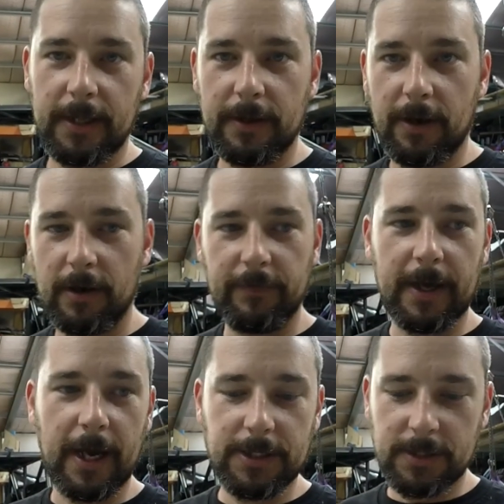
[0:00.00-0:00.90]
the
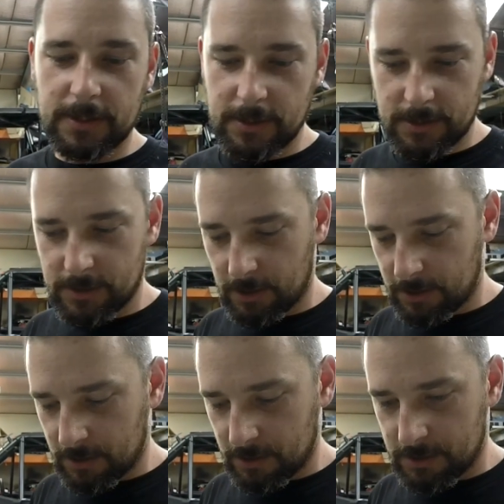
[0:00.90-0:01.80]
notifications so
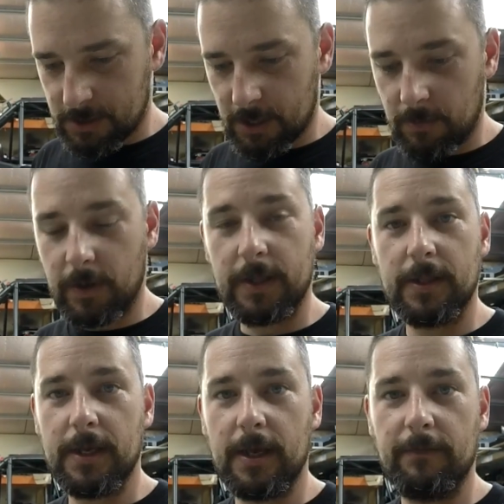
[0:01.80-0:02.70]
you see when
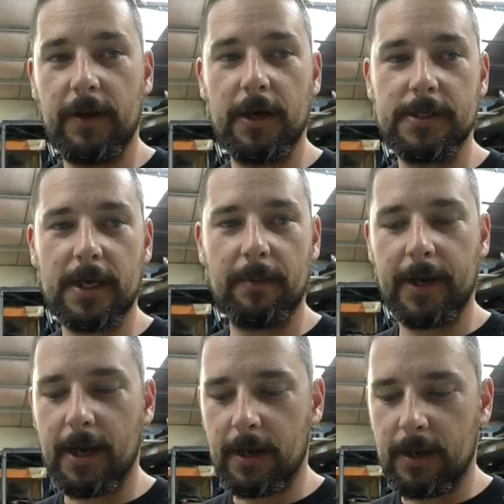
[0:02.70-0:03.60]
the videos are coming
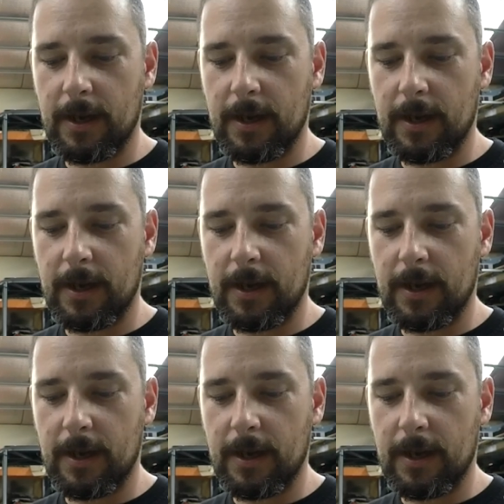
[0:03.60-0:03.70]
out.